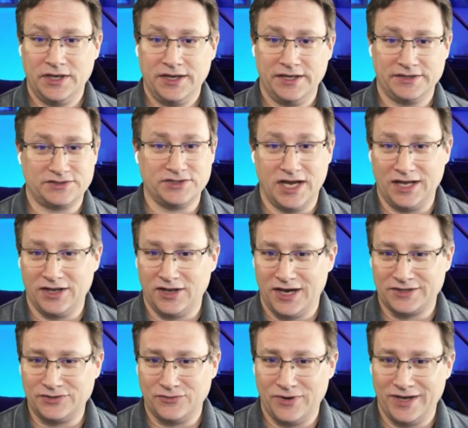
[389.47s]
it's not
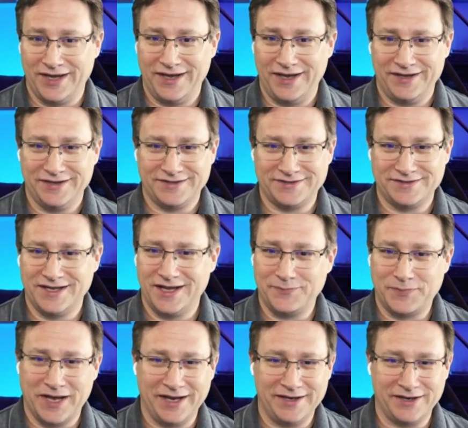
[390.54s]
locked away it's not
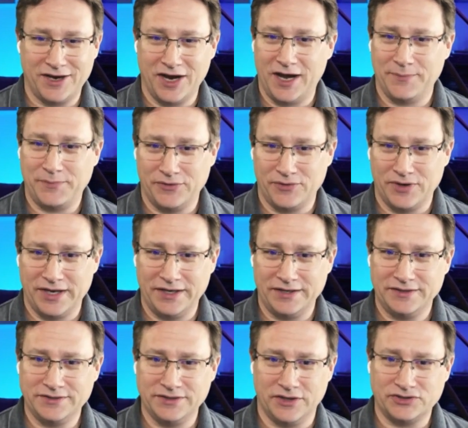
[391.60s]
behind a copyright
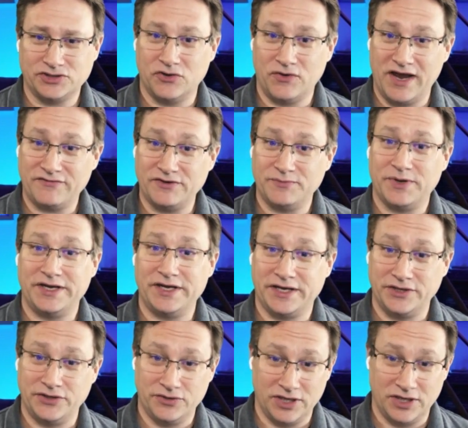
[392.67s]
you know so everybody can
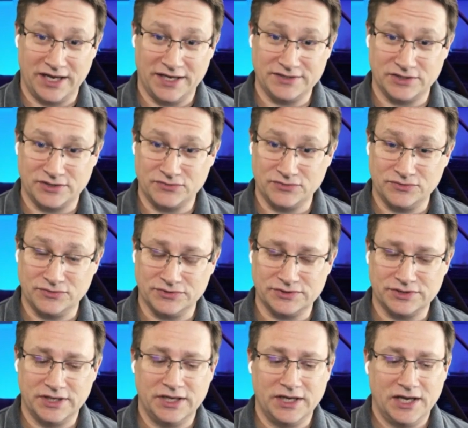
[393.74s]
utilize the tools
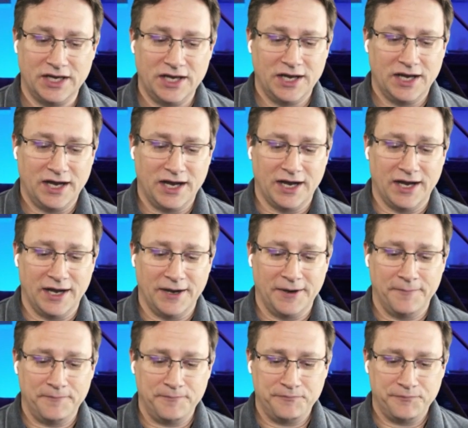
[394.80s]

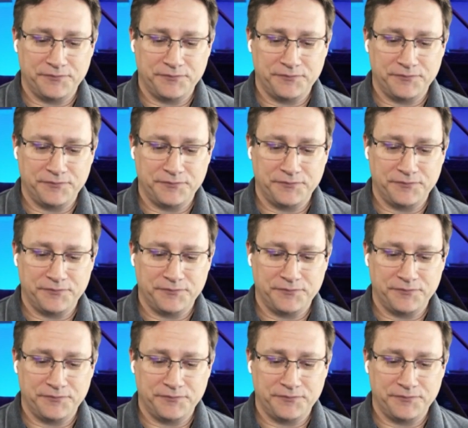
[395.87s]
um,